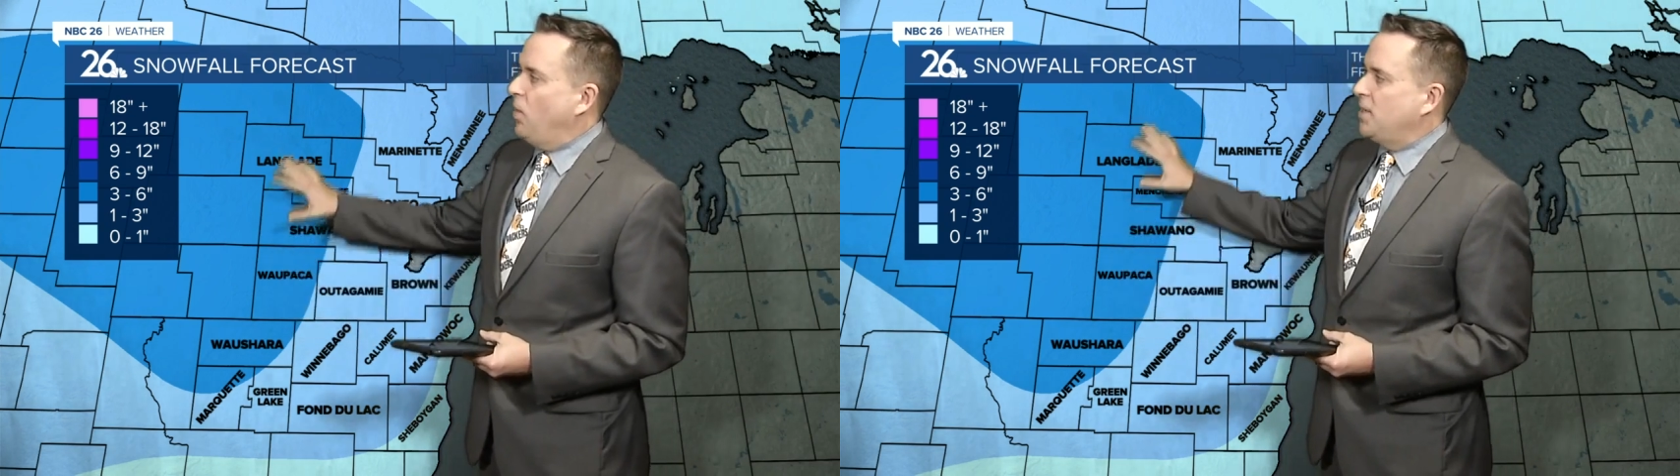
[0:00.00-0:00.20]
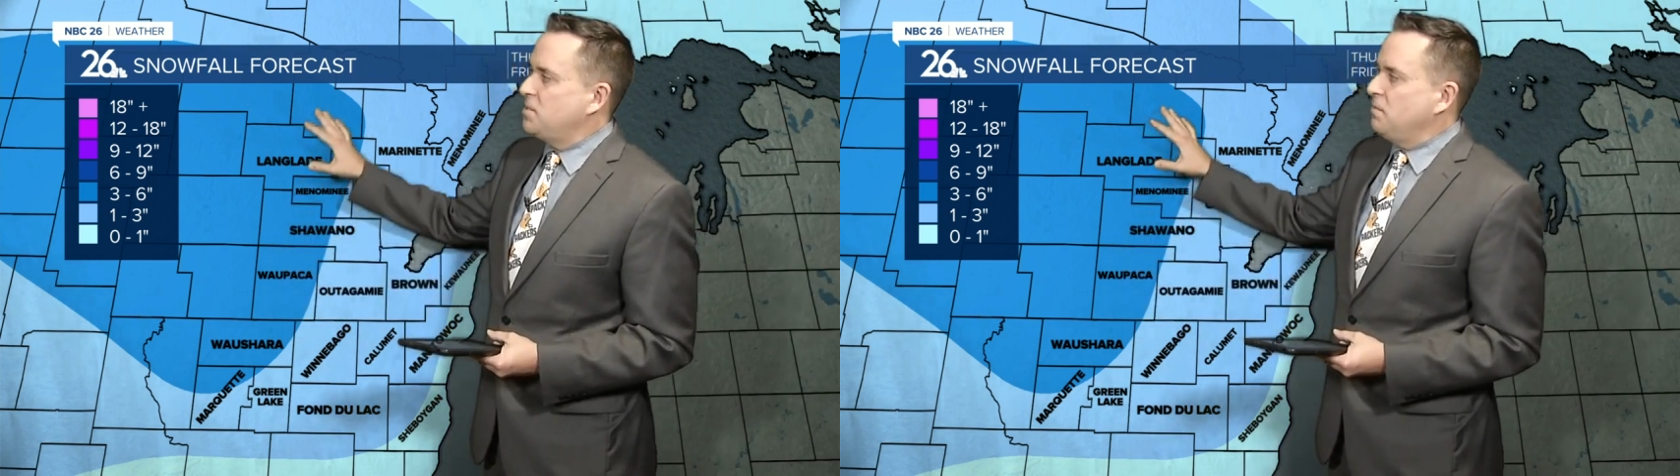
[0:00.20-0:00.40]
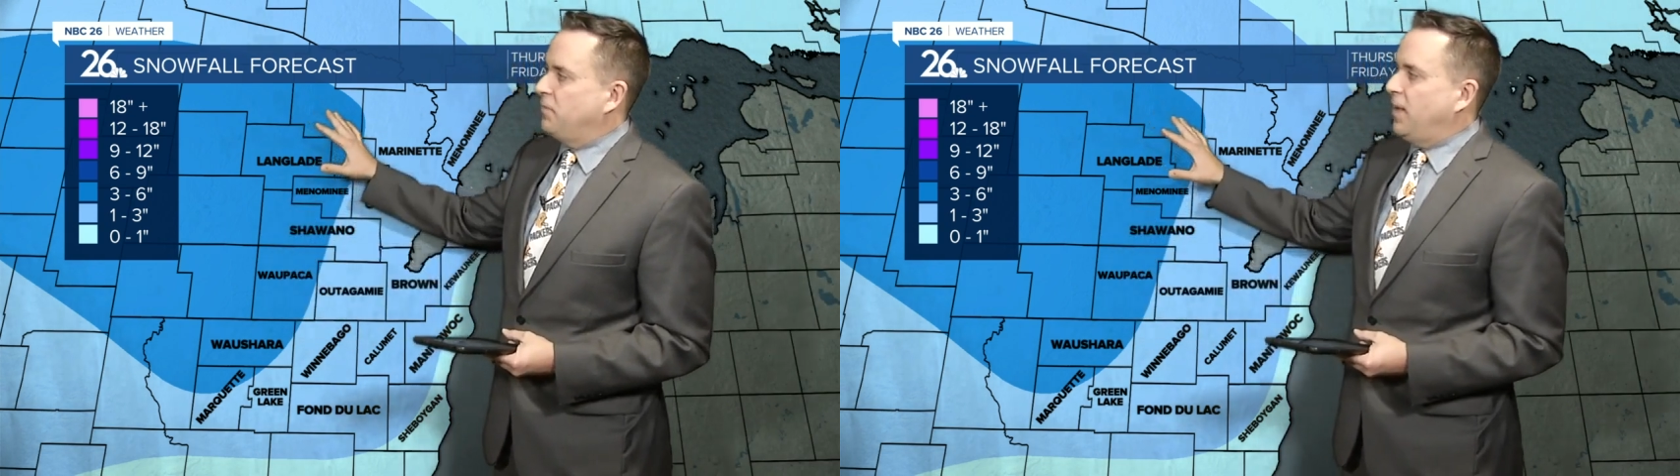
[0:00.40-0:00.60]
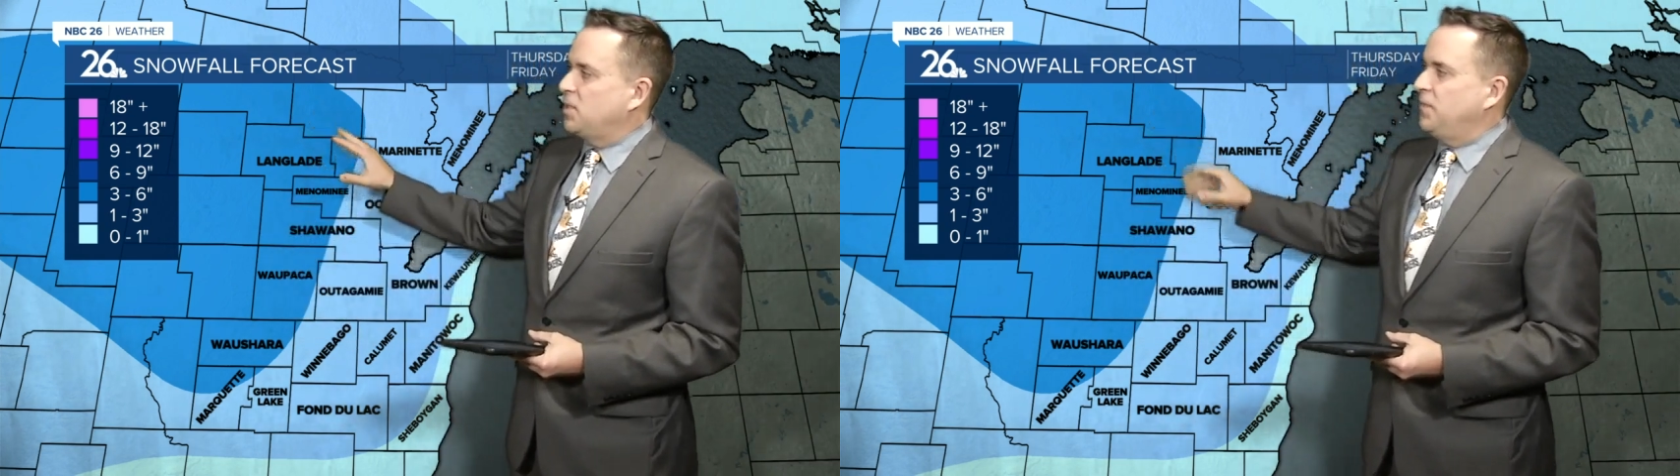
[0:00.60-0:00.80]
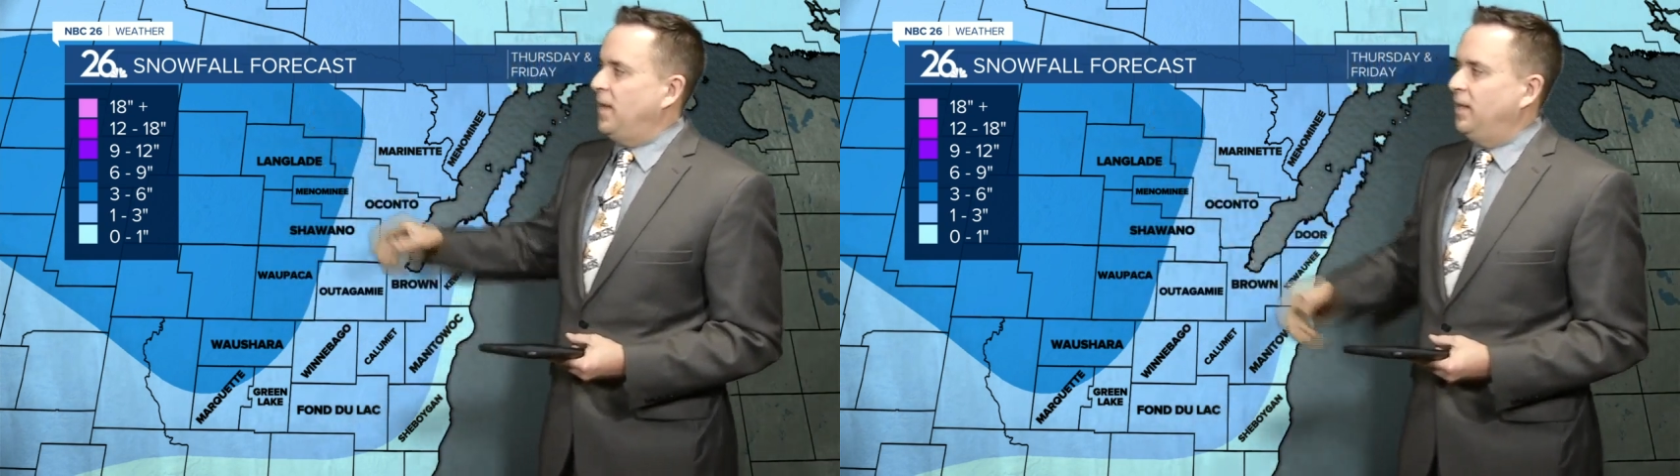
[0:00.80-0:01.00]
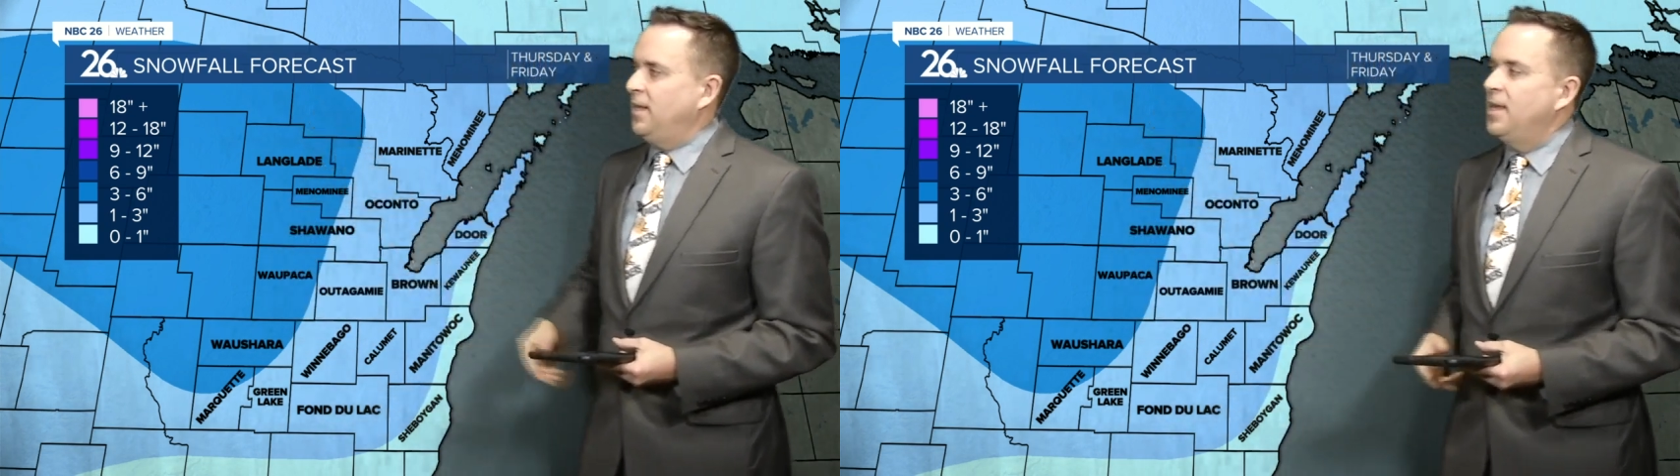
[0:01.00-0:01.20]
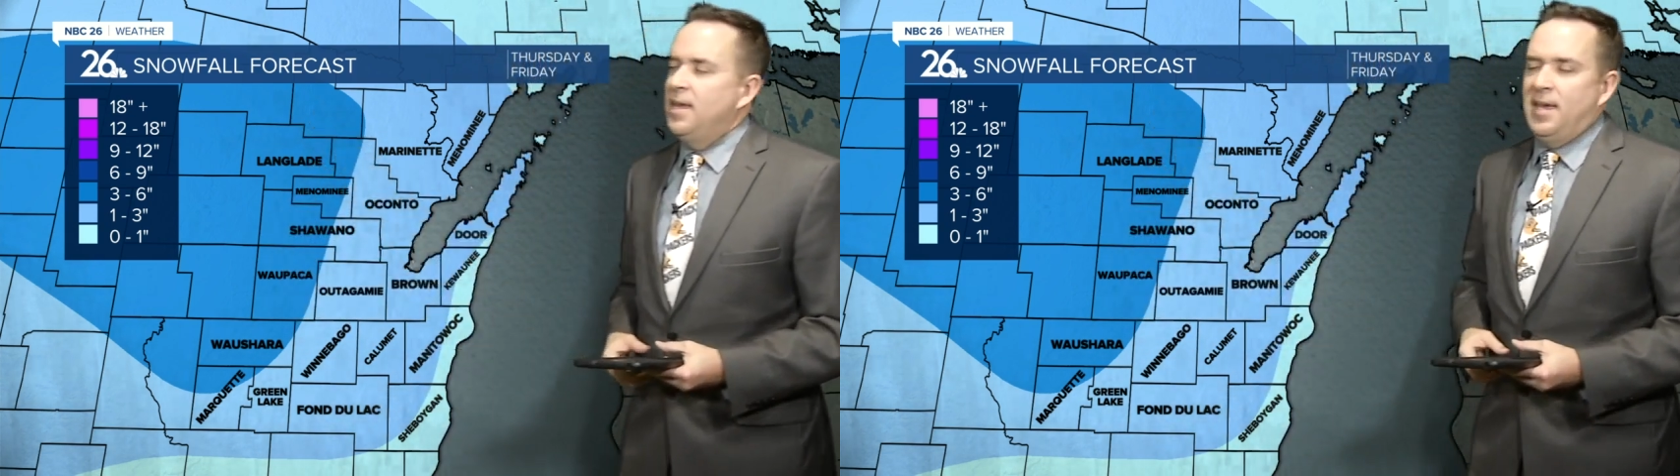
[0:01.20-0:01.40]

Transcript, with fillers: west of the Fox Valley.